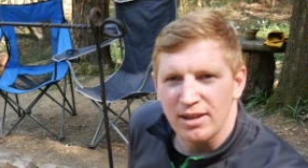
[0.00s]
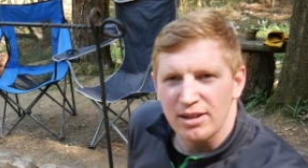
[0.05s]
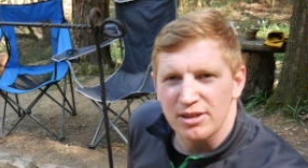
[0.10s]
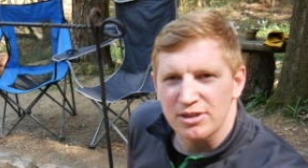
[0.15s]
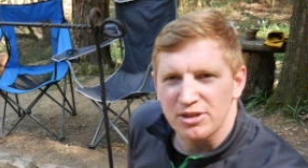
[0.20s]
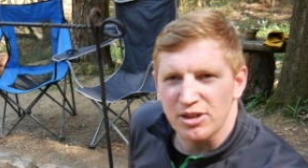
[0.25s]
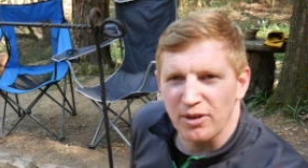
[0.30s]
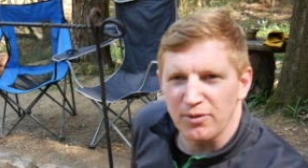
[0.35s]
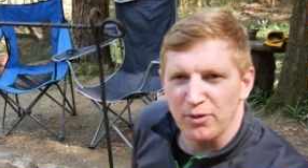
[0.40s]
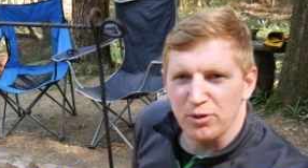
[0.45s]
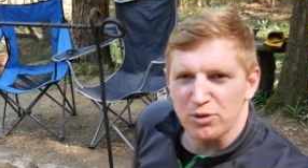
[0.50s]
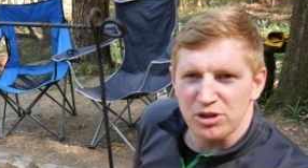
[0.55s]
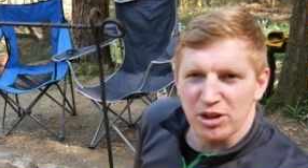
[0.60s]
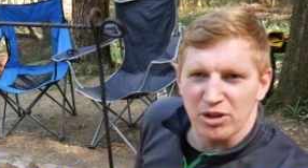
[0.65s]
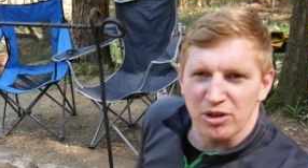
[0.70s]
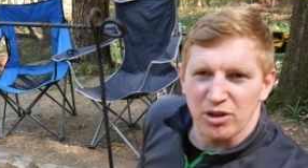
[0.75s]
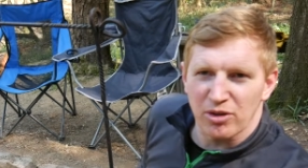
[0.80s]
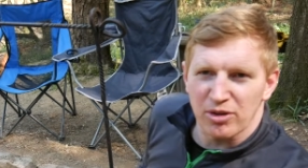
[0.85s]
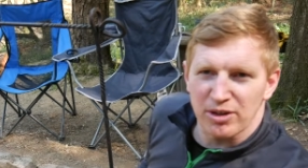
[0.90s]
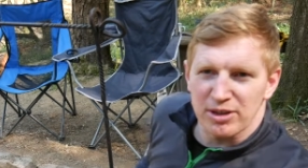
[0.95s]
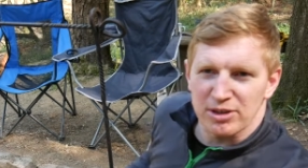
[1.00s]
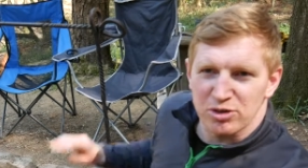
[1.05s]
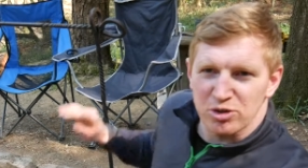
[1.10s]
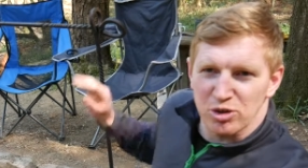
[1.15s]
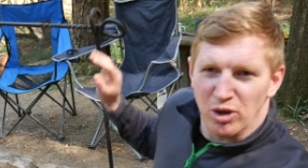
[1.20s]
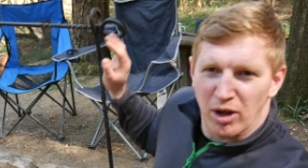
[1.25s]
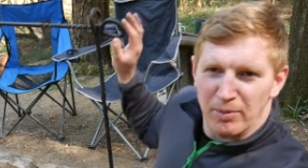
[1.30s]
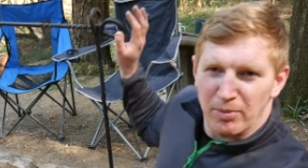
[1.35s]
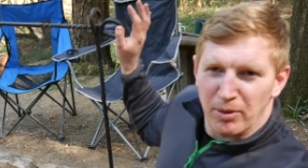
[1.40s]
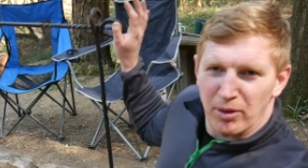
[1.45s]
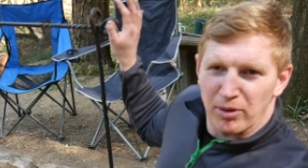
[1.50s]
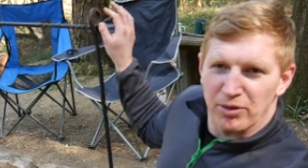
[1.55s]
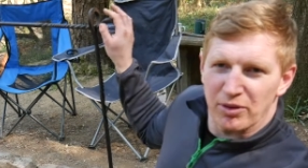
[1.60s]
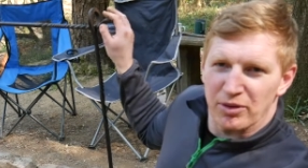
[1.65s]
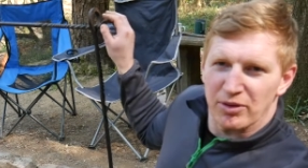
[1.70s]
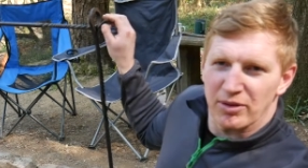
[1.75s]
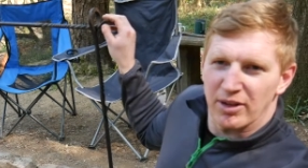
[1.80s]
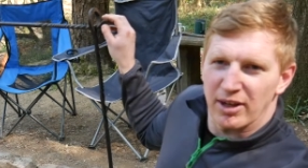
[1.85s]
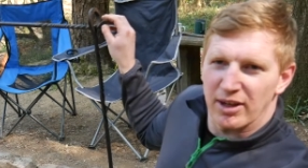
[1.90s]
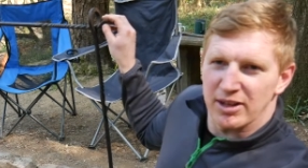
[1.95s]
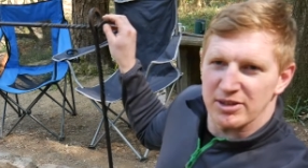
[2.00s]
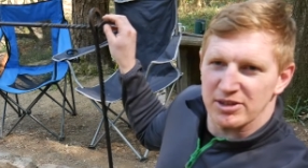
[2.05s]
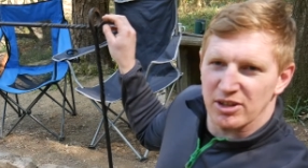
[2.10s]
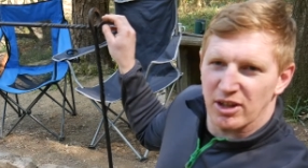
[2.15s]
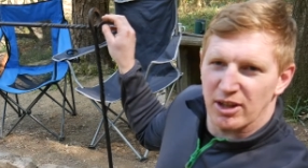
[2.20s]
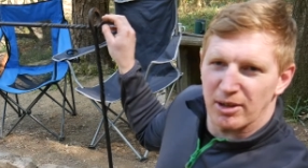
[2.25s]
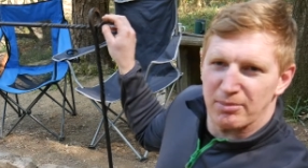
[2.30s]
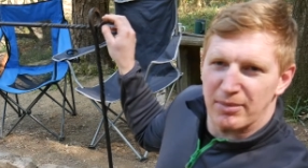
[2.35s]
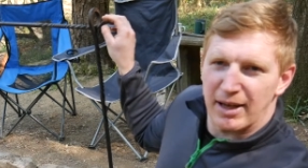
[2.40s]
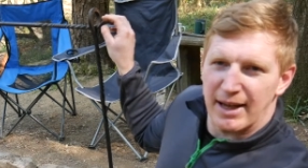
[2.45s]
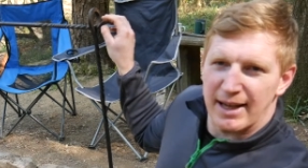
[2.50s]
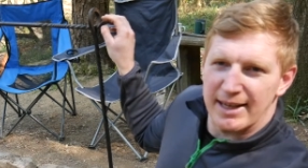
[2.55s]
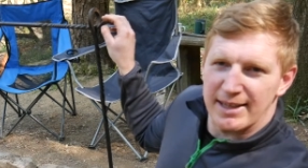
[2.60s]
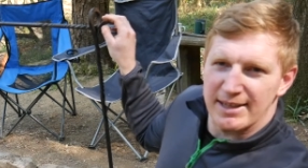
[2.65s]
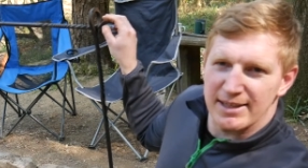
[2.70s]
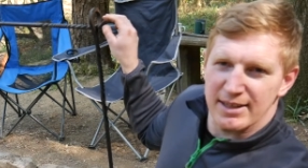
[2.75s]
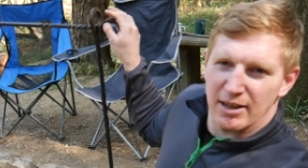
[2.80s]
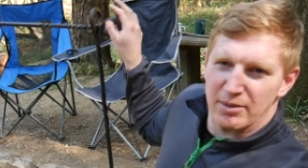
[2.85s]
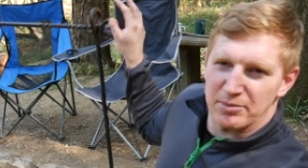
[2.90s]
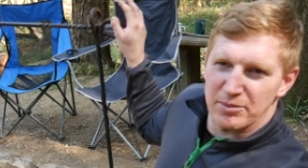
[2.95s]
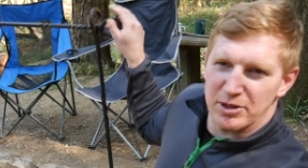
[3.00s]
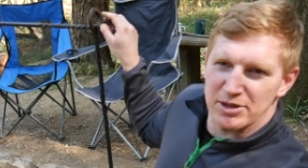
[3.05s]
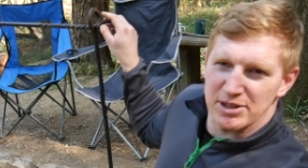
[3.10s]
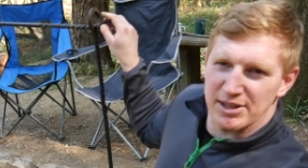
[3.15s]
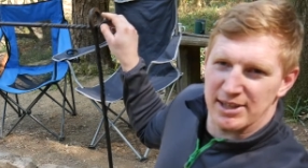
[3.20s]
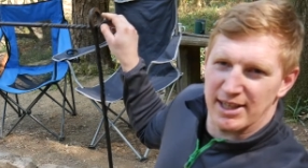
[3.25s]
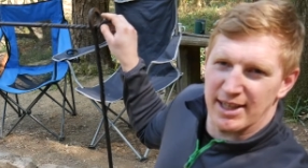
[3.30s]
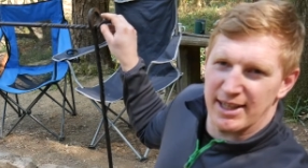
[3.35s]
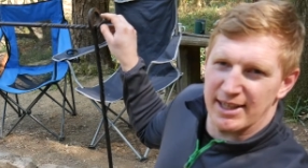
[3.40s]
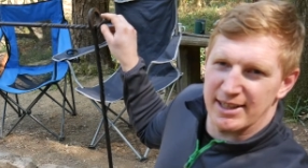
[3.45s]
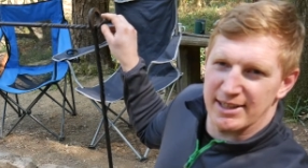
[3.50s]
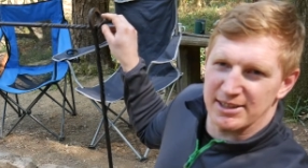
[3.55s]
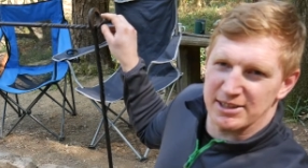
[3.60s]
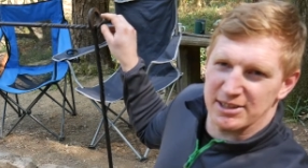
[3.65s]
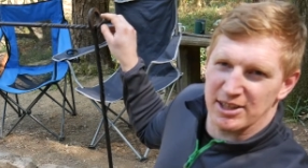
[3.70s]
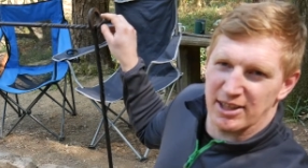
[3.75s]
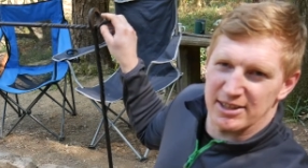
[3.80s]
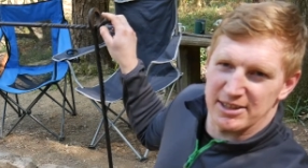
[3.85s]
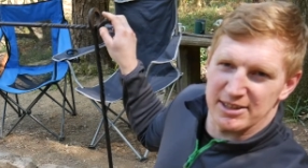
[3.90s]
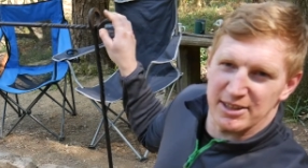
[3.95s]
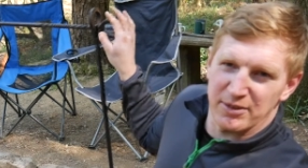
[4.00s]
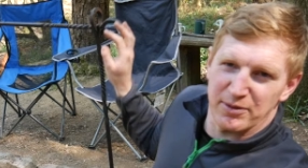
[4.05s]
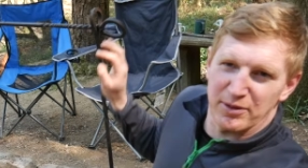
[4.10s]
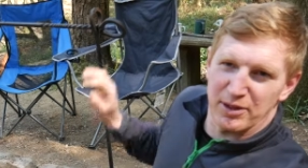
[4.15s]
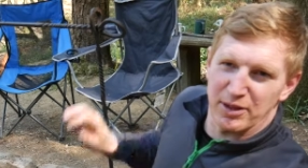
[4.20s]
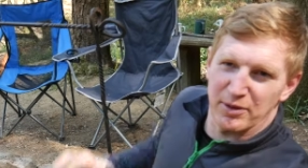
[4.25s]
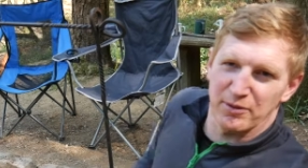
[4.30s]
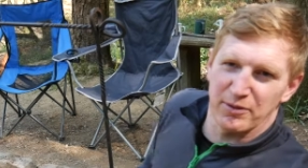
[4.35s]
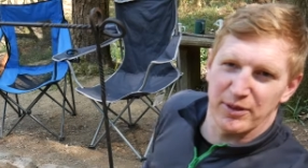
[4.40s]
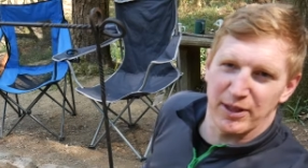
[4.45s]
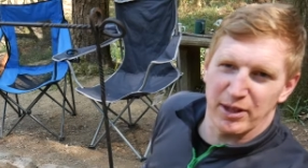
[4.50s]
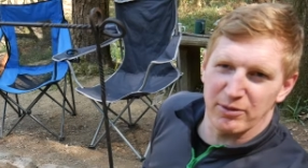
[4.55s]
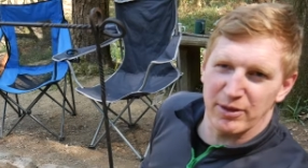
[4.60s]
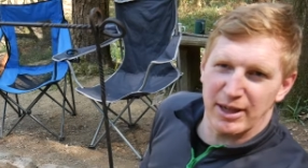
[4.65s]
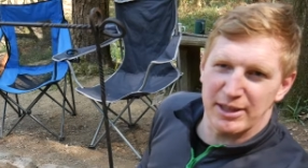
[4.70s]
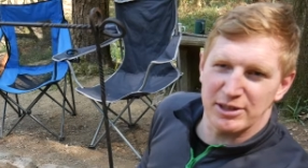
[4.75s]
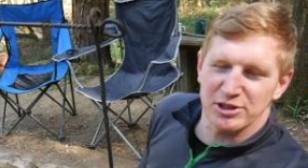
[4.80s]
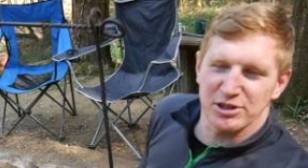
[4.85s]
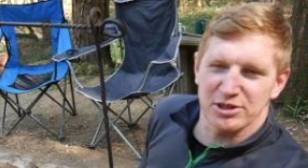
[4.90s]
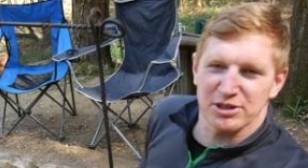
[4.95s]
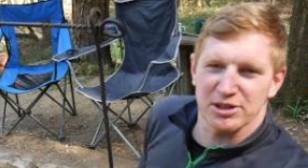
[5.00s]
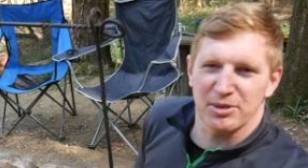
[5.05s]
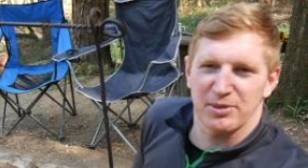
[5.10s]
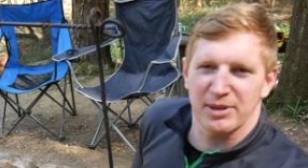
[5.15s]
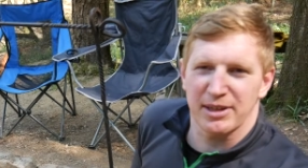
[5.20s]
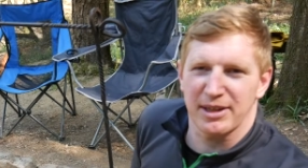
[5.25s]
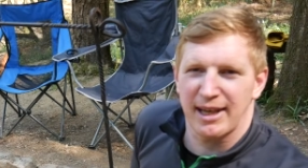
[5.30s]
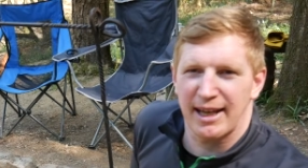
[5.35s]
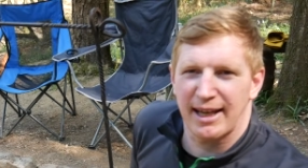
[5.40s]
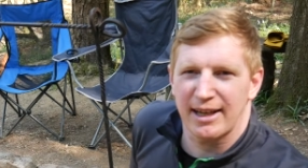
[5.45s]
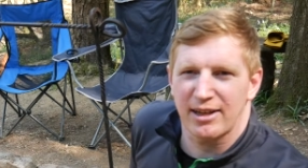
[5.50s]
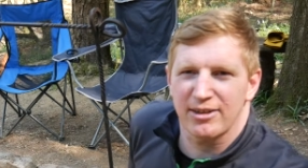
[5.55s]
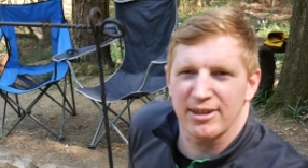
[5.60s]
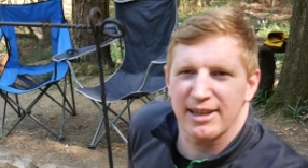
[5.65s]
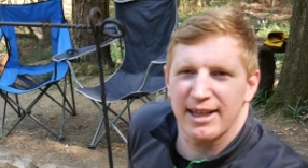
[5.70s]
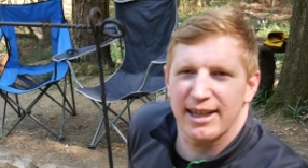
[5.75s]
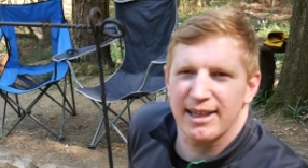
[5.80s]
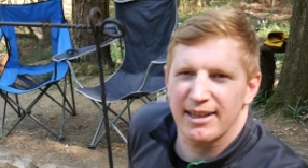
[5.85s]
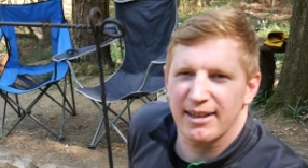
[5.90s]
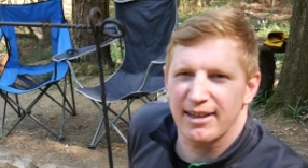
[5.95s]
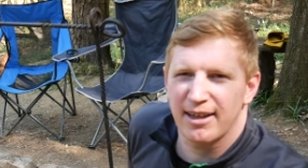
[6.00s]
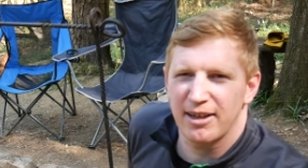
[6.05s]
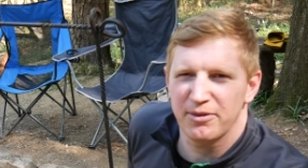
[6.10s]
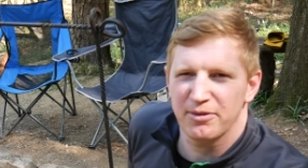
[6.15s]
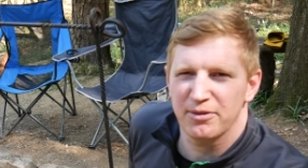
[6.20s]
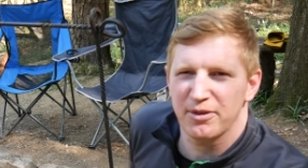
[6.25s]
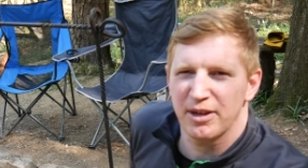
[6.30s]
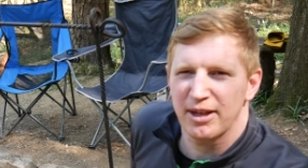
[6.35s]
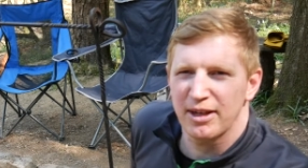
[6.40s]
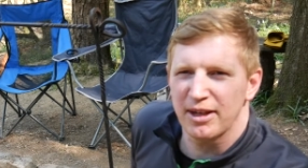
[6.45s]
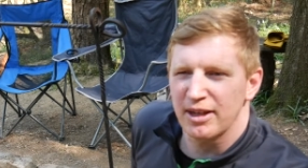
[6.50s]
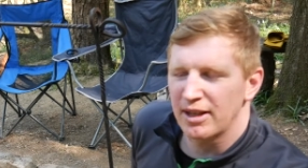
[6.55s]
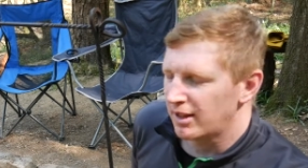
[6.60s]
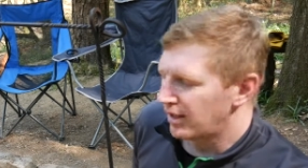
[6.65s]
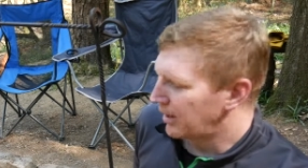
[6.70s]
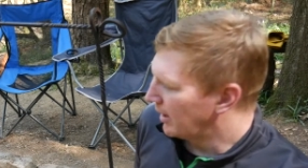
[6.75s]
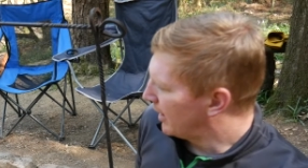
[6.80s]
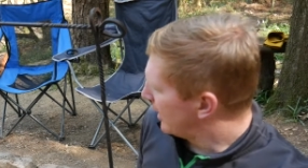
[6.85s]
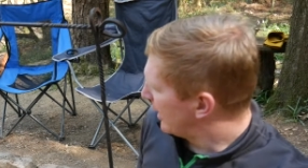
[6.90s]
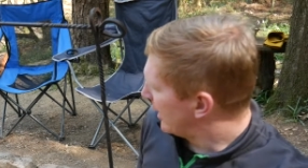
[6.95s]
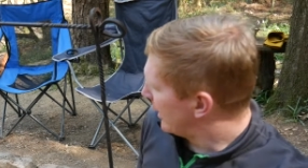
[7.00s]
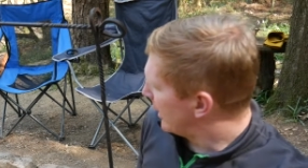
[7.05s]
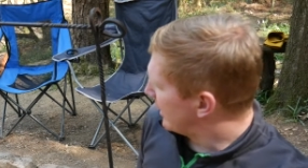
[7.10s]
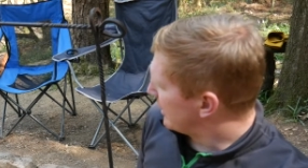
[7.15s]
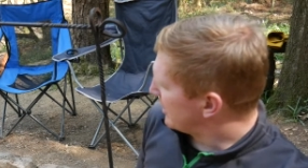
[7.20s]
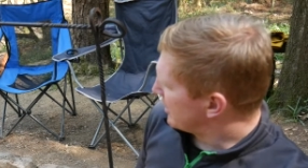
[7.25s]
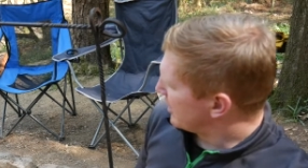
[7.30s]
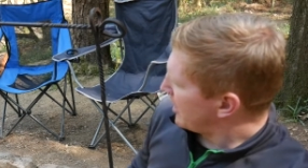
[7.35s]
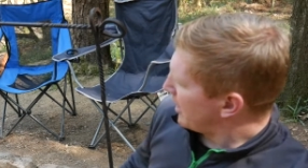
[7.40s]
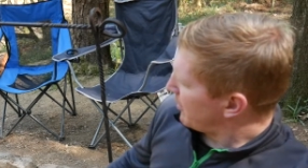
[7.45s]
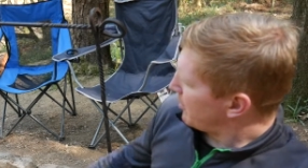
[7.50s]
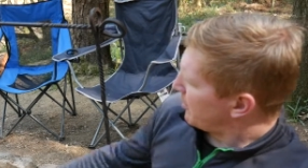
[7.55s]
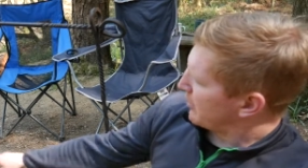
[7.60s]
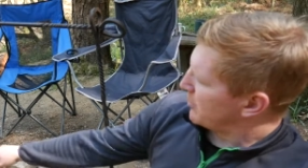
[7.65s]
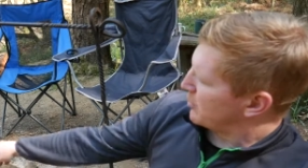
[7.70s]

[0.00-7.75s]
So I've also got this tripod that I made. I'm using it in a slightly different configuration so we can hang our kettle over it, and a couple of